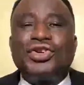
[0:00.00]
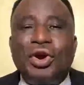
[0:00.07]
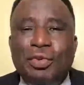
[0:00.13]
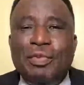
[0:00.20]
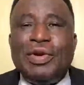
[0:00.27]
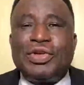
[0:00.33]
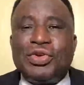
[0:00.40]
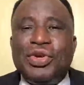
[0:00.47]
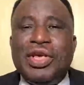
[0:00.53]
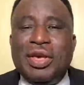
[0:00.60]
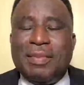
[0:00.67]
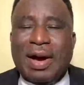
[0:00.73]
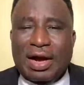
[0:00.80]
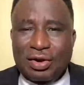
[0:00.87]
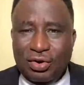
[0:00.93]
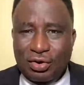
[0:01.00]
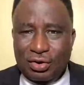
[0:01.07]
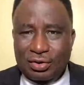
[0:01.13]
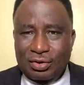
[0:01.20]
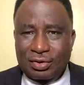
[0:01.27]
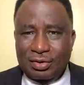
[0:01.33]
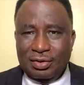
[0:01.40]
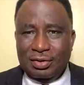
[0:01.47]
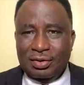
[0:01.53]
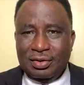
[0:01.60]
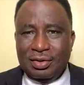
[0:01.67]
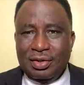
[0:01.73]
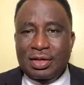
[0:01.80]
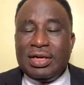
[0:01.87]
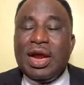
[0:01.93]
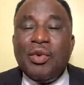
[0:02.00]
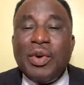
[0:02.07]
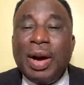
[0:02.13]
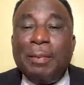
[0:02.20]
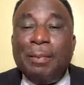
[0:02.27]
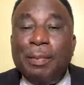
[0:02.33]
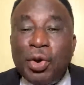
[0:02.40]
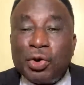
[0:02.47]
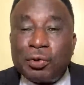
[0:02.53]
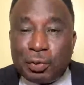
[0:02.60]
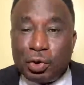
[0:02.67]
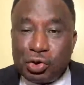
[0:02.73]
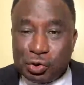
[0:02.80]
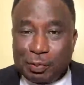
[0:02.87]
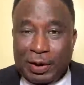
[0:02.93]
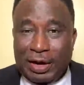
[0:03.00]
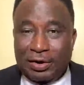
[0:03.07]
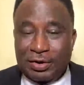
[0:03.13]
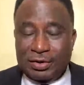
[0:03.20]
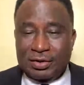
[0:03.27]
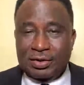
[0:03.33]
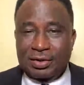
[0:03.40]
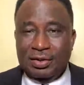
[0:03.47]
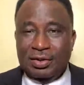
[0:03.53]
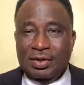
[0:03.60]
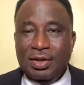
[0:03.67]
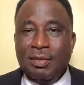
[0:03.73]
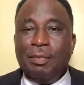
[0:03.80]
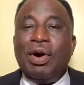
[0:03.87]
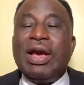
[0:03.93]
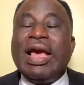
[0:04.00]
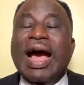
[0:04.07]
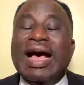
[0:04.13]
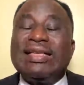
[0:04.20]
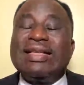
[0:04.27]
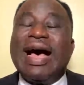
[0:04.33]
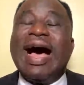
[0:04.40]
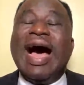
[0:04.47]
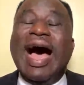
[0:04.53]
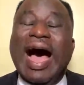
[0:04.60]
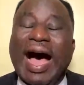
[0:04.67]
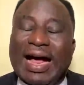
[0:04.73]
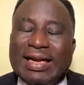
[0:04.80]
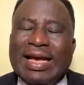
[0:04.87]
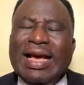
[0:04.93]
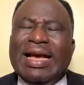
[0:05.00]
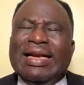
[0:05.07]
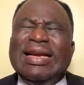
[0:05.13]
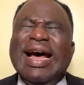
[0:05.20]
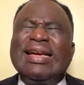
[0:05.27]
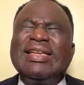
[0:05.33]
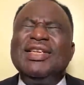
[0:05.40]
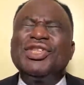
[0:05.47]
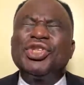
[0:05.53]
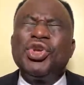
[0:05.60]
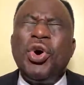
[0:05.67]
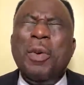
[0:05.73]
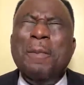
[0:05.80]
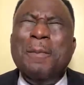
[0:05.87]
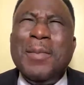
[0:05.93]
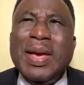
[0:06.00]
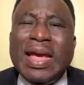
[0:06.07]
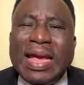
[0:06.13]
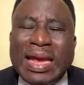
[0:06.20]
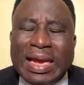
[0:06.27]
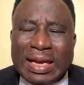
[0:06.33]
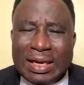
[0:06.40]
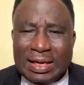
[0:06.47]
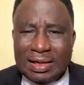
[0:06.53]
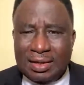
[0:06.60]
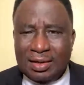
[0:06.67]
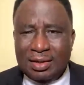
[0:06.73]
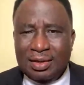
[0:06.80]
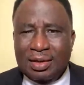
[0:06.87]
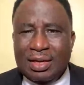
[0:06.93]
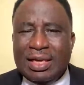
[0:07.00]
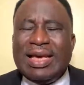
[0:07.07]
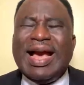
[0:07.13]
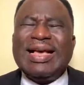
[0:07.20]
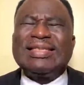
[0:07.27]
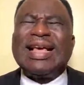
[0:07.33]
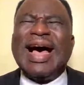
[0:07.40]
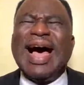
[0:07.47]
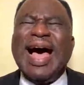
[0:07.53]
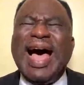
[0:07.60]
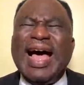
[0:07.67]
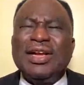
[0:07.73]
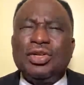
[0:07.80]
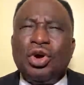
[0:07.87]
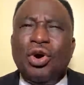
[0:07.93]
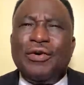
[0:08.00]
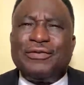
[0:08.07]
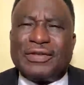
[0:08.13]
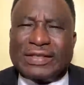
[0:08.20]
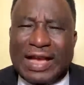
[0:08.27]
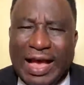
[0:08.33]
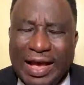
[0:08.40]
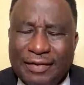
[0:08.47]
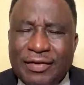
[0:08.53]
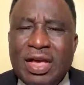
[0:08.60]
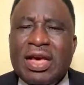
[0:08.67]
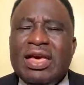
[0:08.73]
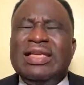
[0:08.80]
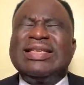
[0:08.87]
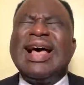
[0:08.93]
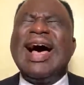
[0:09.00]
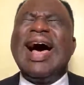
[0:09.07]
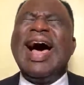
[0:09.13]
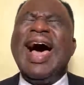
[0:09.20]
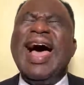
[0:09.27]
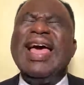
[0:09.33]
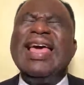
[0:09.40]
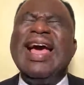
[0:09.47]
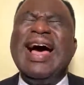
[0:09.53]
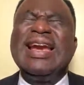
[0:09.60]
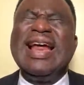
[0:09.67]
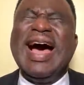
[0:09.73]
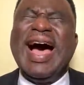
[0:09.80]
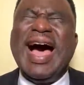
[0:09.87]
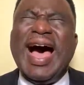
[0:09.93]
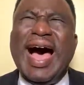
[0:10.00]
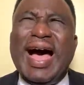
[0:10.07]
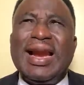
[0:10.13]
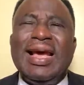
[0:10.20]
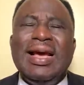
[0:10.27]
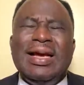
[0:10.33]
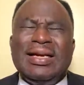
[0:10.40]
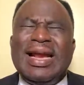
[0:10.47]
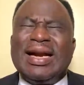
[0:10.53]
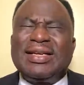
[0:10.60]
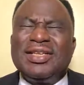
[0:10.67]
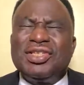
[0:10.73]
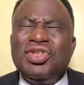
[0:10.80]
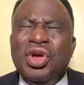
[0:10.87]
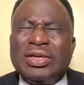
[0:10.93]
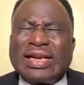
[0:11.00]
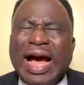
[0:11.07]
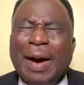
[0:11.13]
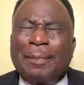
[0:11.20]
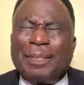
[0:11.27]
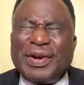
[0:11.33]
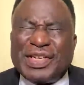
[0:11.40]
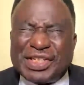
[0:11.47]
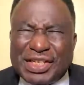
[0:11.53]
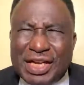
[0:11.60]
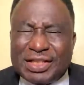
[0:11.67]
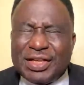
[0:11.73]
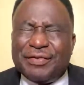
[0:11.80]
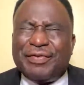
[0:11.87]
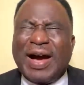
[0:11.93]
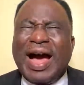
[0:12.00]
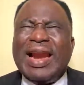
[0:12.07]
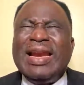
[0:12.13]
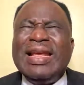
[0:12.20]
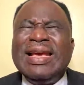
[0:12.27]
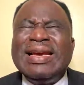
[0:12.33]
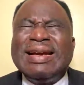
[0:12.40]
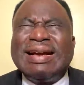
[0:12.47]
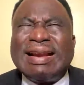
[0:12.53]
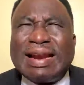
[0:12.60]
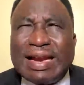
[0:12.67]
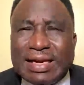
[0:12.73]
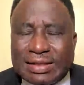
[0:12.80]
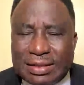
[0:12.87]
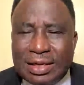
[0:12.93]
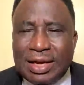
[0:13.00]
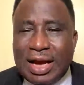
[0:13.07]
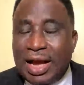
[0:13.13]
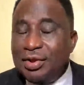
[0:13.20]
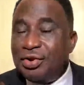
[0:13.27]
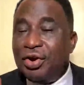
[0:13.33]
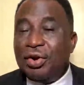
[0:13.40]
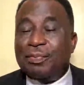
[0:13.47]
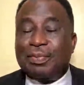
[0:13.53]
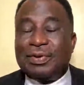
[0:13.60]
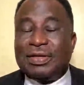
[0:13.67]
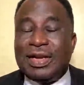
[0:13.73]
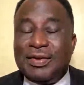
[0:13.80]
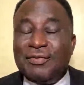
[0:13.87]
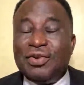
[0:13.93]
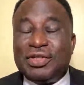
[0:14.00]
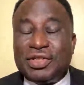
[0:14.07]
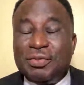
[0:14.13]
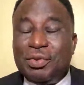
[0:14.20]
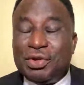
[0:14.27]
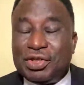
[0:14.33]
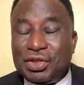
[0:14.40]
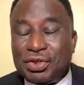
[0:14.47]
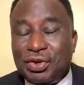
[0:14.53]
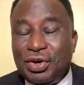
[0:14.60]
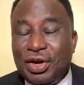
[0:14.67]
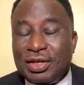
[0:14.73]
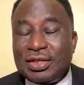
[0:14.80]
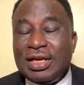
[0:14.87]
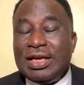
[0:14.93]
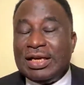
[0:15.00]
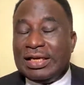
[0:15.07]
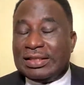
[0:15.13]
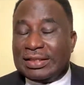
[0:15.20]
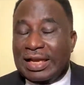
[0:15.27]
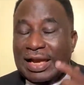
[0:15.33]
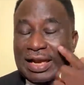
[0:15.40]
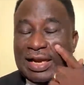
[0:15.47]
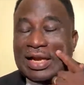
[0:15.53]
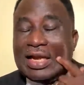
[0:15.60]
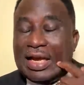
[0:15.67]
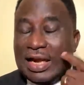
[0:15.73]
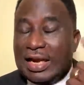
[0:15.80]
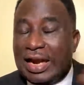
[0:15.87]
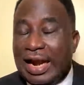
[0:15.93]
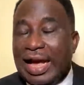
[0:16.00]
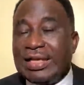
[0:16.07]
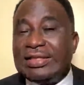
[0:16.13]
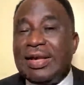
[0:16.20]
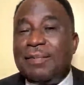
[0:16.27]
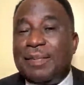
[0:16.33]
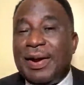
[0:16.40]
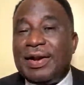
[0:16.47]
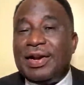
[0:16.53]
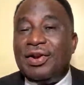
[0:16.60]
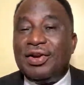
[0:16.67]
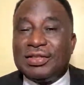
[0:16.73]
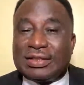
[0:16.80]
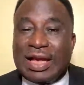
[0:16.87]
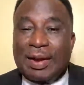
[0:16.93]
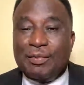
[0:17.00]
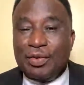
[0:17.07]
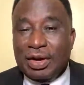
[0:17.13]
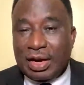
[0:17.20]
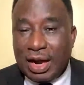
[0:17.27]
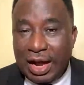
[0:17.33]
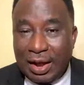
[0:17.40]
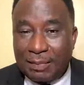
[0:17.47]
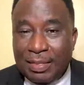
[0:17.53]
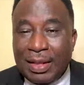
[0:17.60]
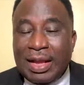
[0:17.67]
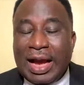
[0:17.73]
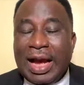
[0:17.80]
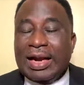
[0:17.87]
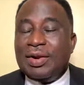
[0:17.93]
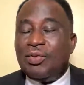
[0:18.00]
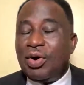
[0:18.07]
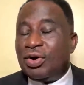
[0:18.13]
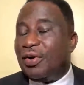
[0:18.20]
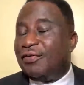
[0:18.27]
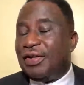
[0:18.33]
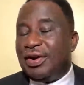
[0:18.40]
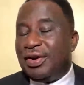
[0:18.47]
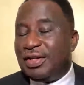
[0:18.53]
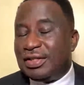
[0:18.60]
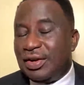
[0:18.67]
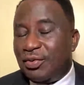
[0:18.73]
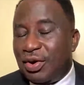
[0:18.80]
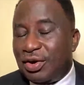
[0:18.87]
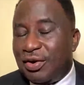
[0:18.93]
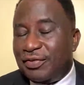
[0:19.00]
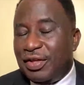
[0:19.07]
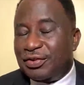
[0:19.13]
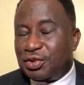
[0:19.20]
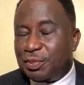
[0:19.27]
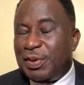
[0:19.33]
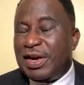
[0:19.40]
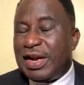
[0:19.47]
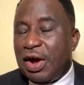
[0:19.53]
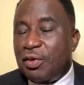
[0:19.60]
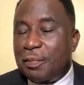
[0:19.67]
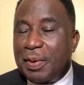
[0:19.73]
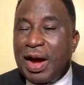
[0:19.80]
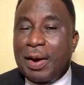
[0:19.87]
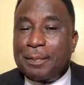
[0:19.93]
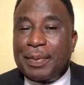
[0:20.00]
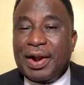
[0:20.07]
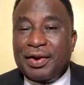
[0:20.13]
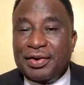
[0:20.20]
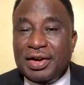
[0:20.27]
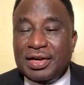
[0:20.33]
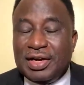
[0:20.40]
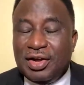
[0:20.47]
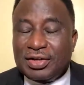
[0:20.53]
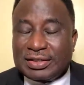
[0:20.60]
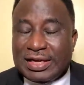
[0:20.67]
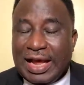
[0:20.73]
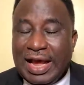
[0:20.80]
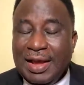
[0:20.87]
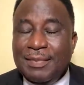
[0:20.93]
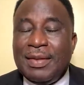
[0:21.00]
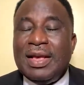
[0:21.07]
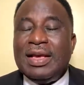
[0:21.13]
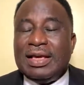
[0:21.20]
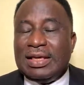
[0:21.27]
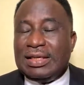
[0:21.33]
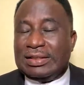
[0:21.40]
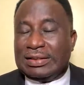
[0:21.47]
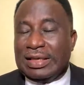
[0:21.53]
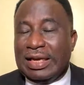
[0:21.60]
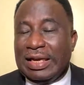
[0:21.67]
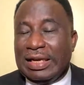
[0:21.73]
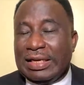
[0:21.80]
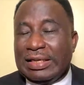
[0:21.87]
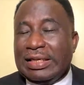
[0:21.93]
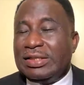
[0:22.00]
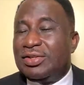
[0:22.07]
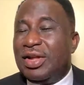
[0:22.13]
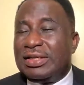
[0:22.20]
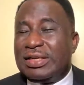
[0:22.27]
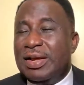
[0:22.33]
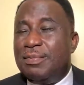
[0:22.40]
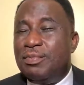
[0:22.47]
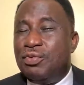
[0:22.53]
trouble between him and God. They were both prosperous, but he has a heart that is so mean. He has a heart of self. He had a heart that is not appreciative and ingrate. And you know, even Timothy told us, he said, in the last day, perilous time will come. And one of the reasons, one of the spirit that will power perilous time, he said, it's not a